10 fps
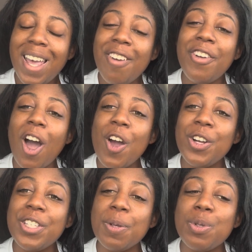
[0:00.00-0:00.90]
If you're
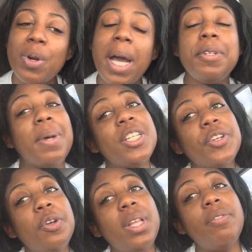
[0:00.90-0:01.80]
already subscribed, make
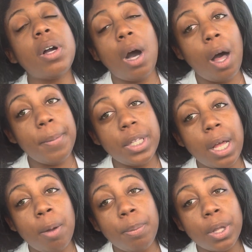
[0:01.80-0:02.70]
sure you leave a comment
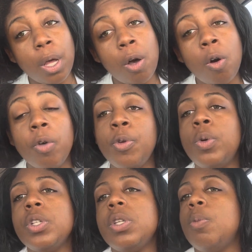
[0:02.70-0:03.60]
down below. If you
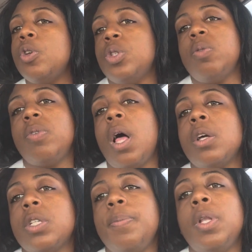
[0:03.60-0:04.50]
wanna see more gym
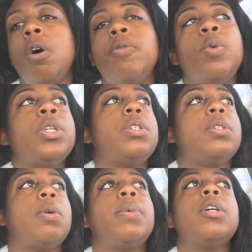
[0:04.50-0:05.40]
vlogs, let me know. If you wanna see
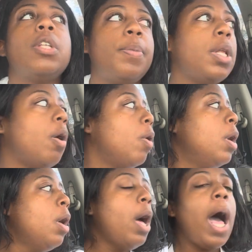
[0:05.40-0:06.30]
something else, let me know.
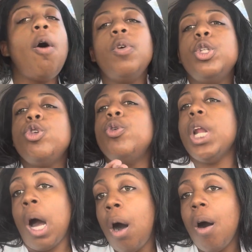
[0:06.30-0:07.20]
I will do
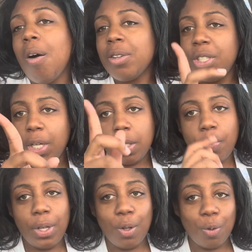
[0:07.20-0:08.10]
it all, just
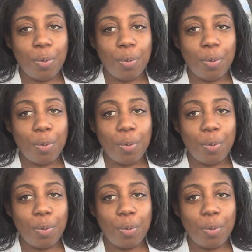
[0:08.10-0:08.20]
for you.